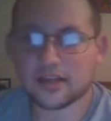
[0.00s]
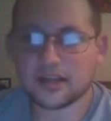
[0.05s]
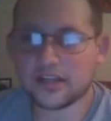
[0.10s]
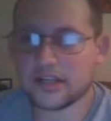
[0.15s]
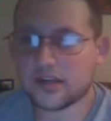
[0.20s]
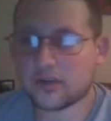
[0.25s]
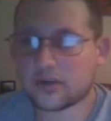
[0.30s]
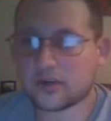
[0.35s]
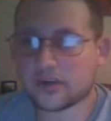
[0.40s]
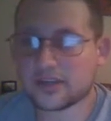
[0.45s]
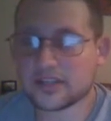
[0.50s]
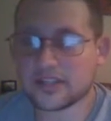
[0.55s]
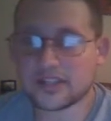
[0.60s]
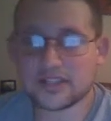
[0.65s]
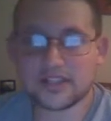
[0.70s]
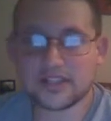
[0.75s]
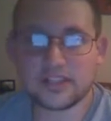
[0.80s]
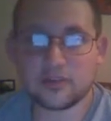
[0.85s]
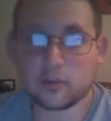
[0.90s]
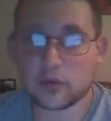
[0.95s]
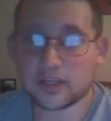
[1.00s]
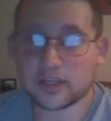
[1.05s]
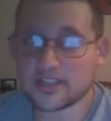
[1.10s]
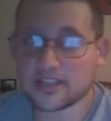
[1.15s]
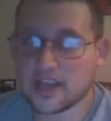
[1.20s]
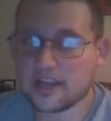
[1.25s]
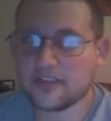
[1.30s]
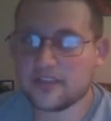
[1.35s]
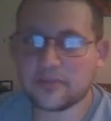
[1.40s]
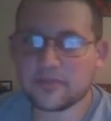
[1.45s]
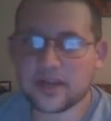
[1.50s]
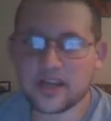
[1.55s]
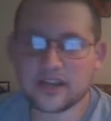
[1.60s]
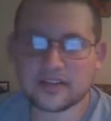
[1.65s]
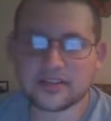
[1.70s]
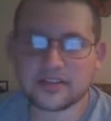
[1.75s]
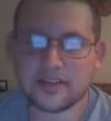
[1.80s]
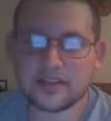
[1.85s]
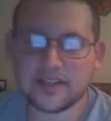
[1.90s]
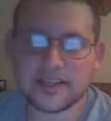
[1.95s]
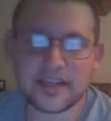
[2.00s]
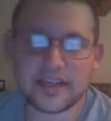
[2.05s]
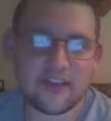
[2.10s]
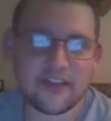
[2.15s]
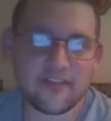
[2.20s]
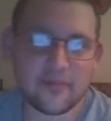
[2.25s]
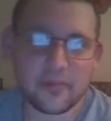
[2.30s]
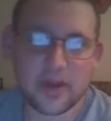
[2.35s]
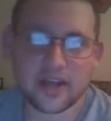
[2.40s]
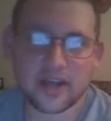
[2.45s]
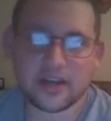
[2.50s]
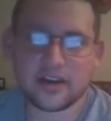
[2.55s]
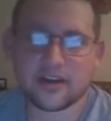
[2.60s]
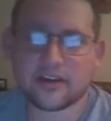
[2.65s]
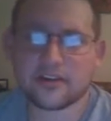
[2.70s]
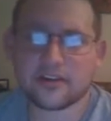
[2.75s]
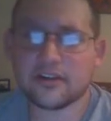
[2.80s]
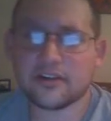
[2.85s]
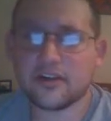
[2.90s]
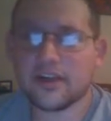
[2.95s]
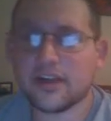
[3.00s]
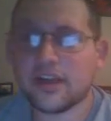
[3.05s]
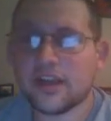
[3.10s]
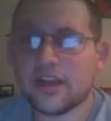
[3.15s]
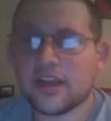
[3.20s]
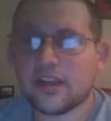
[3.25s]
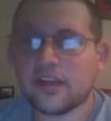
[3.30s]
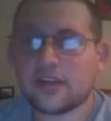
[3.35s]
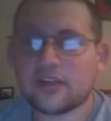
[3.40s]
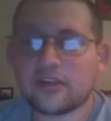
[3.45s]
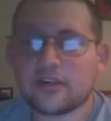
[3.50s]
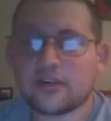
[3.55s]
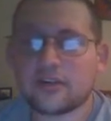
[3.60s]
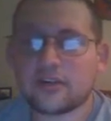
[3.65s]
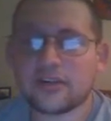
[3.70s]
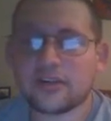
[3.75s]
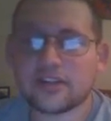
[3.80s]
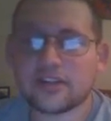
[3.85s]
In order to see what is on the box, you need to have a monitor. In order